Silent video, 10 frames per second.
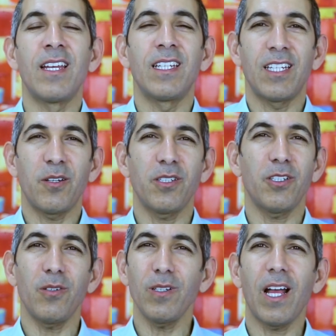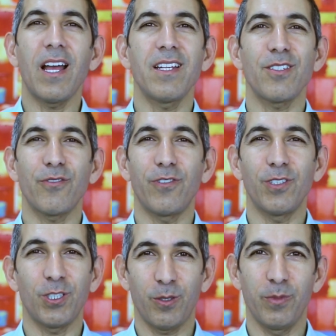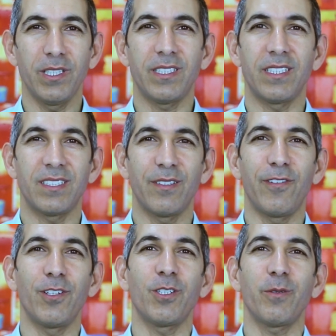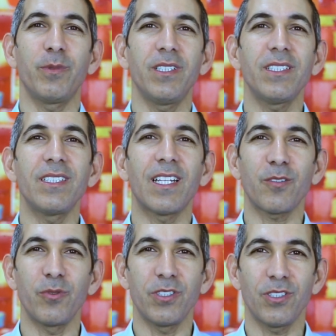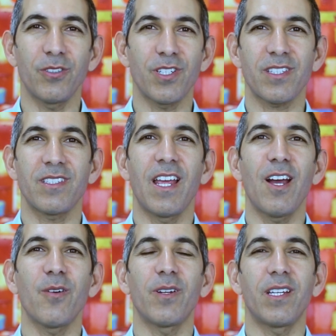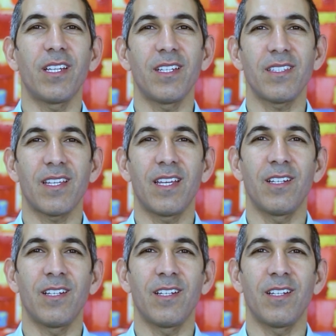Now, there are all kinds of vulnerabilities. The vulnerability that we saw just now is an